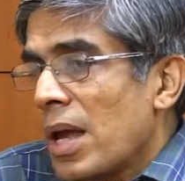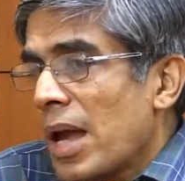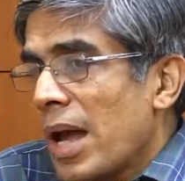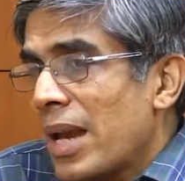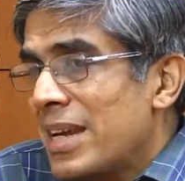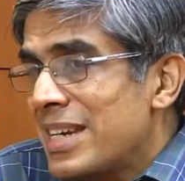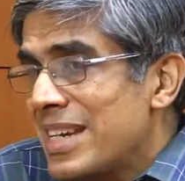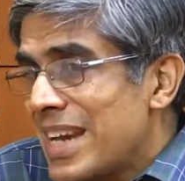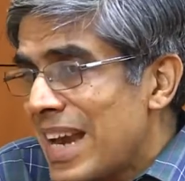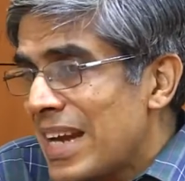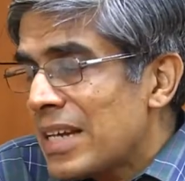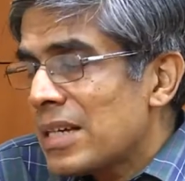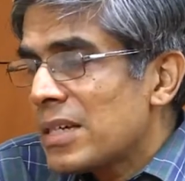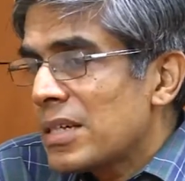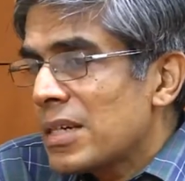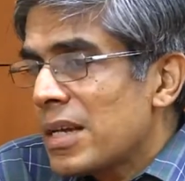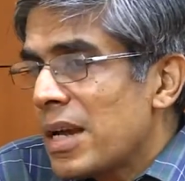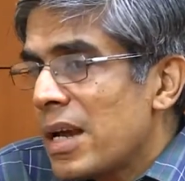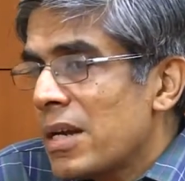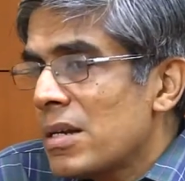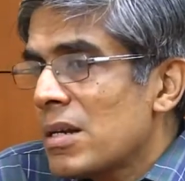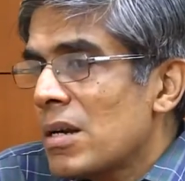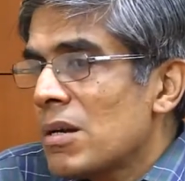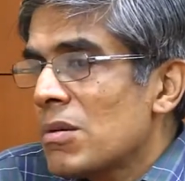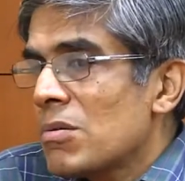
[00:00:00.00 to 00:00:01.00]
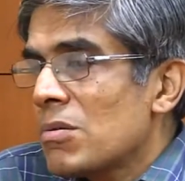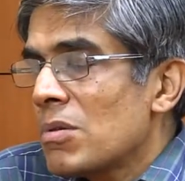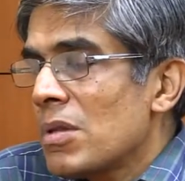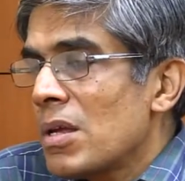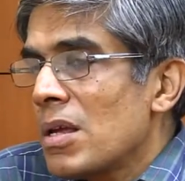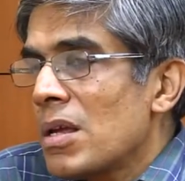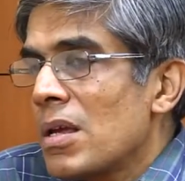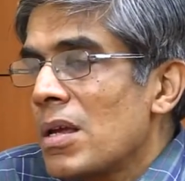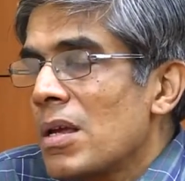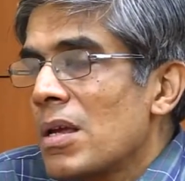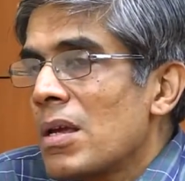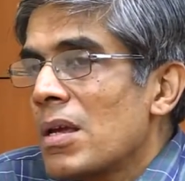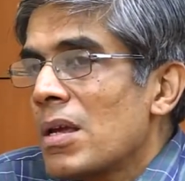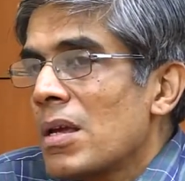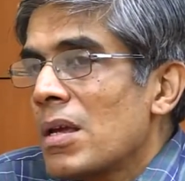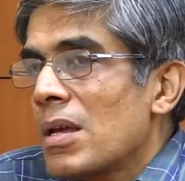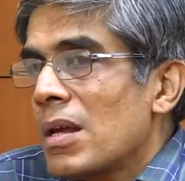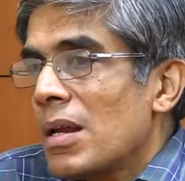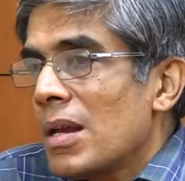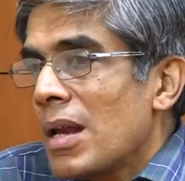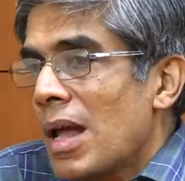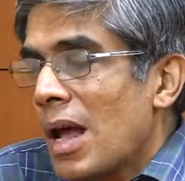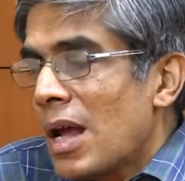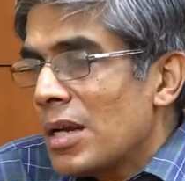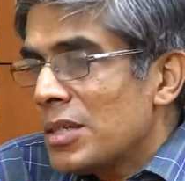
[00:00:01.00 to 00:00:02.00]
and yet cater to the
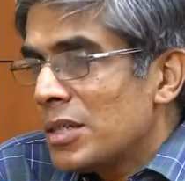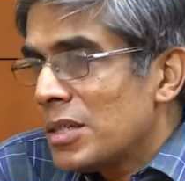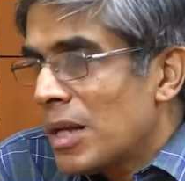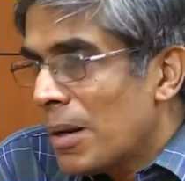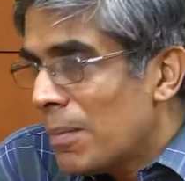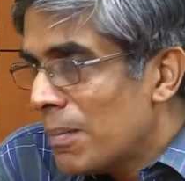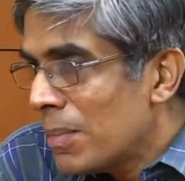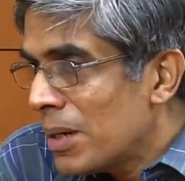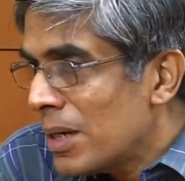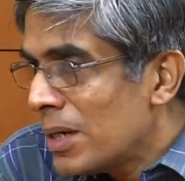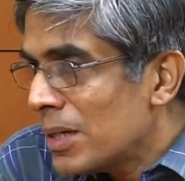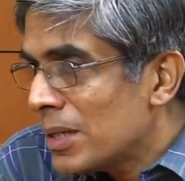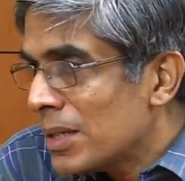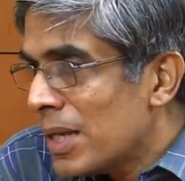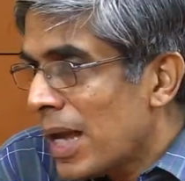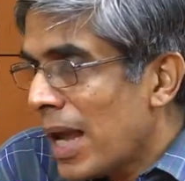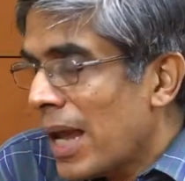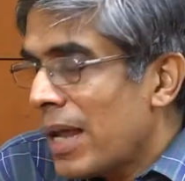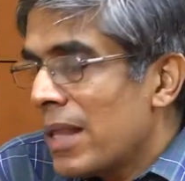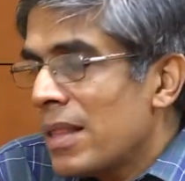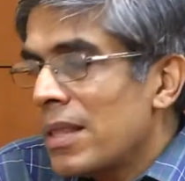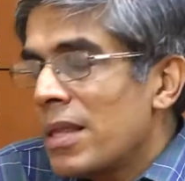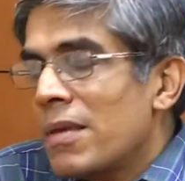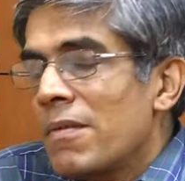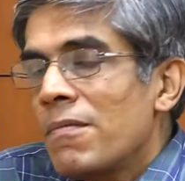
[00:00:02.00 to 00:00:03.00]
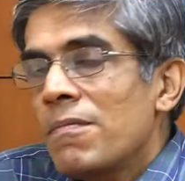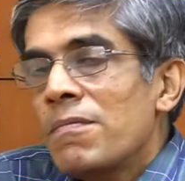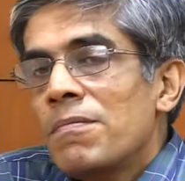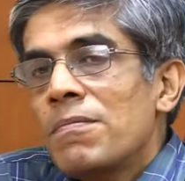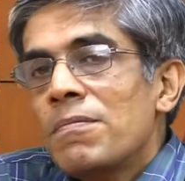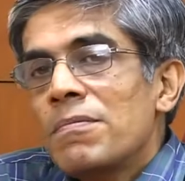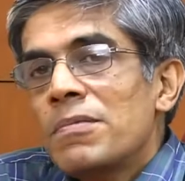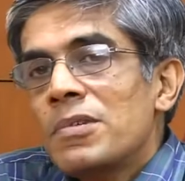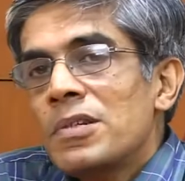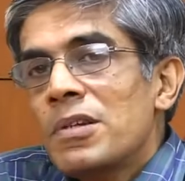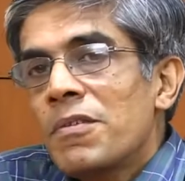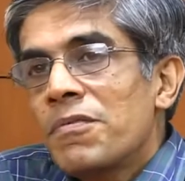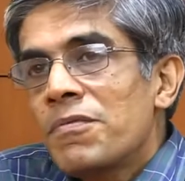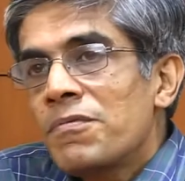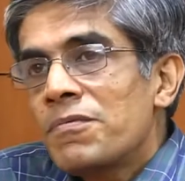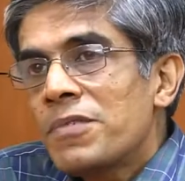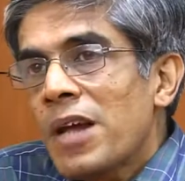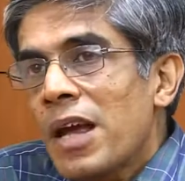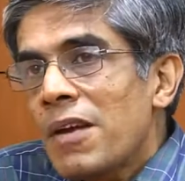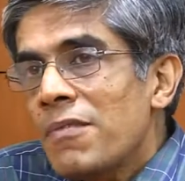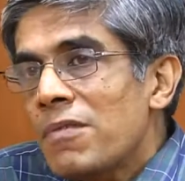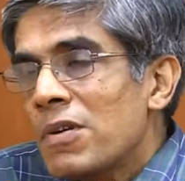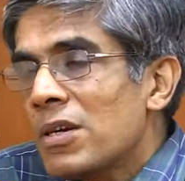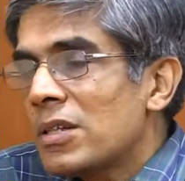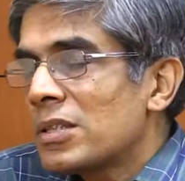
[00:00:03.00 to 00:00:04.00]
large numbers and the
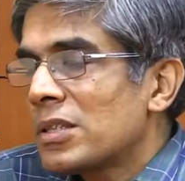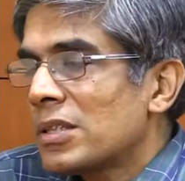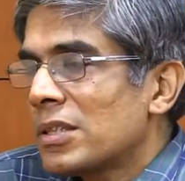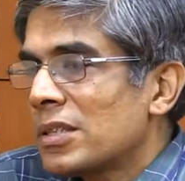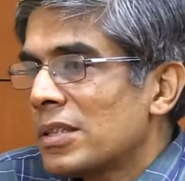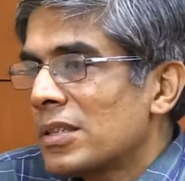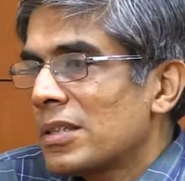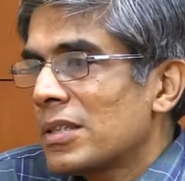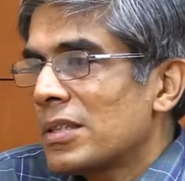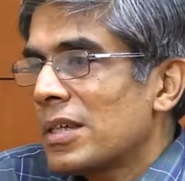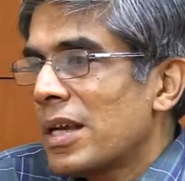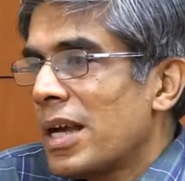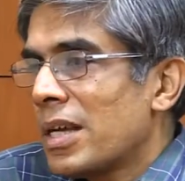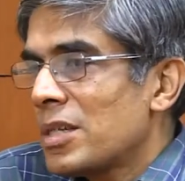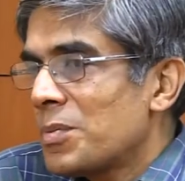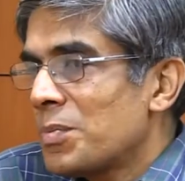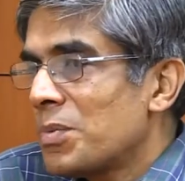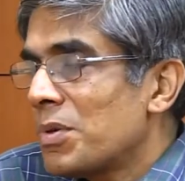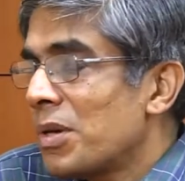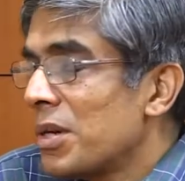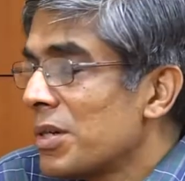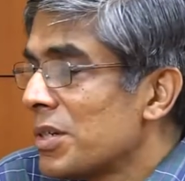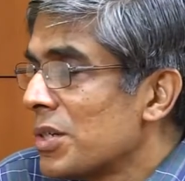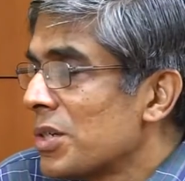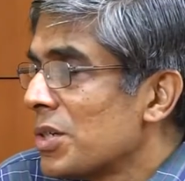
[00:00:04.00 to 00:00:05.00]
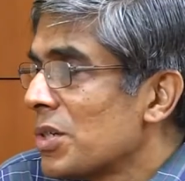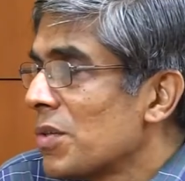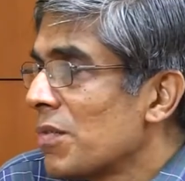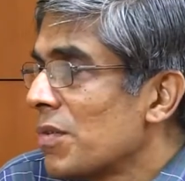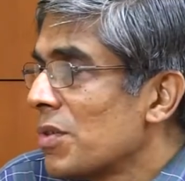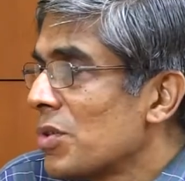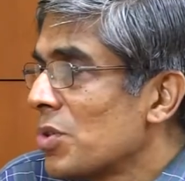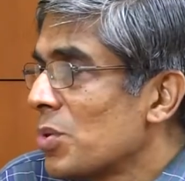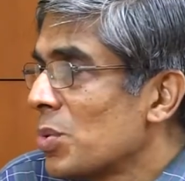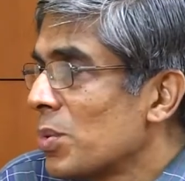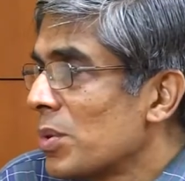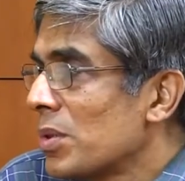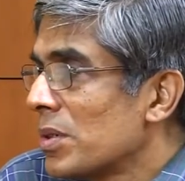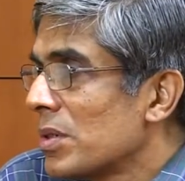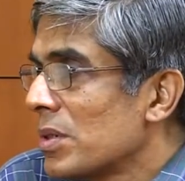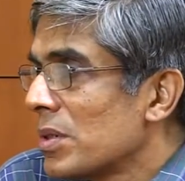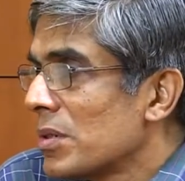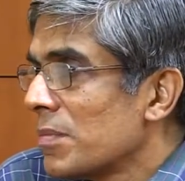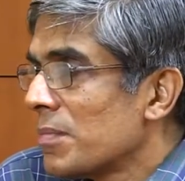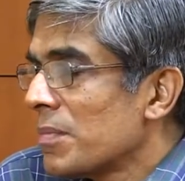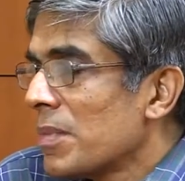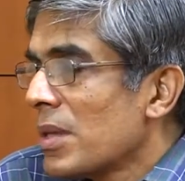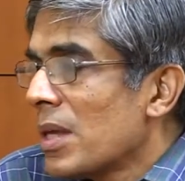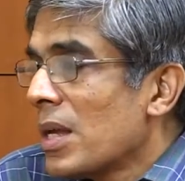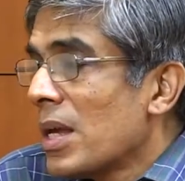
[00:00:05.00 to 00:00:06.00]
diverse aspirations of the students
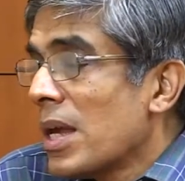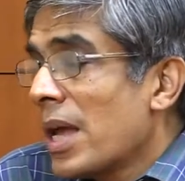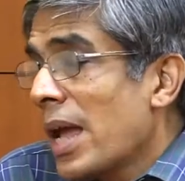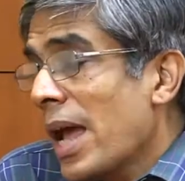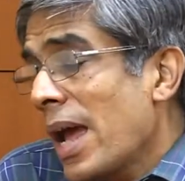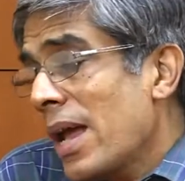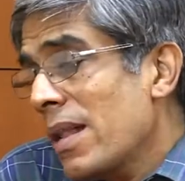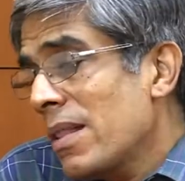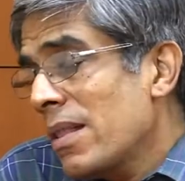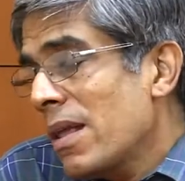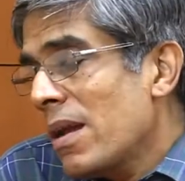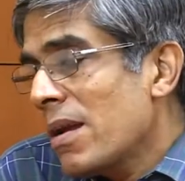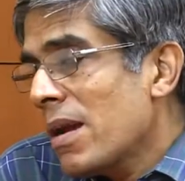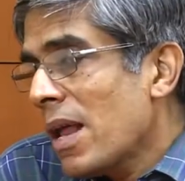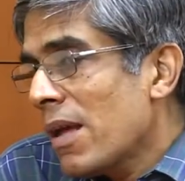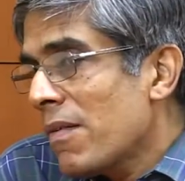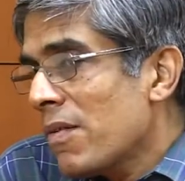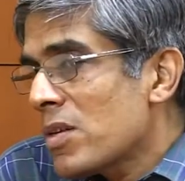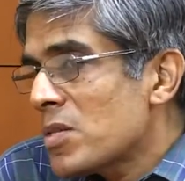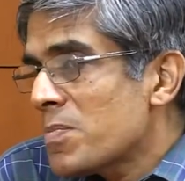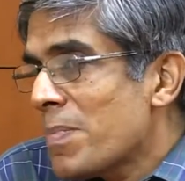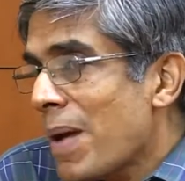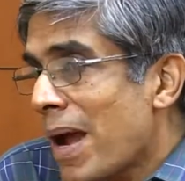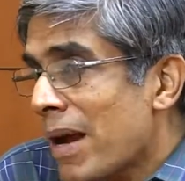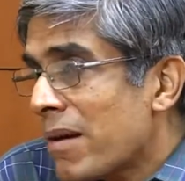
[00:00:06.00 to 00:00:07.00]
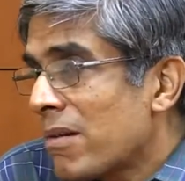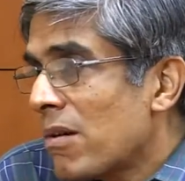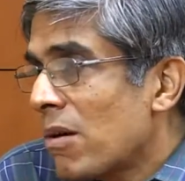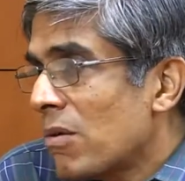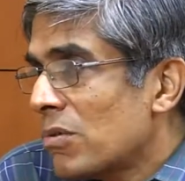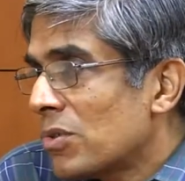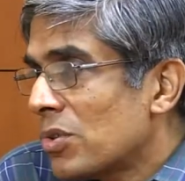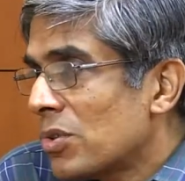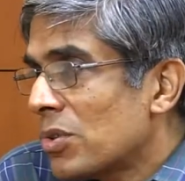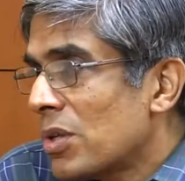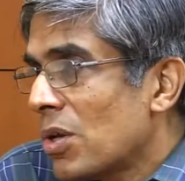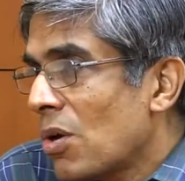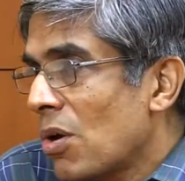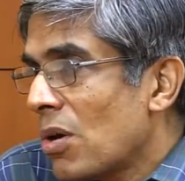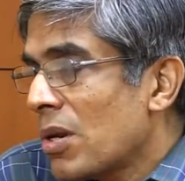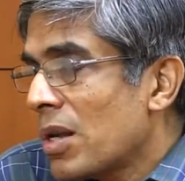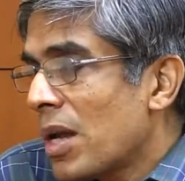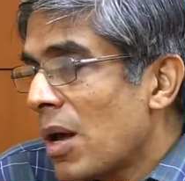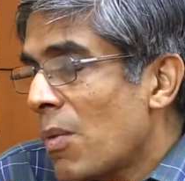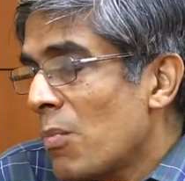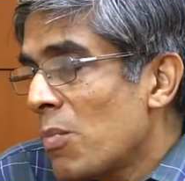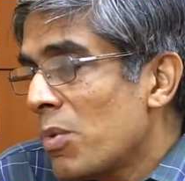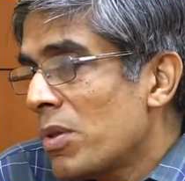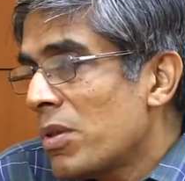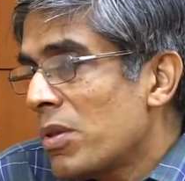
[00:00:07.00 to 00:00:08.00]
and their diverse backgrounds. So they all come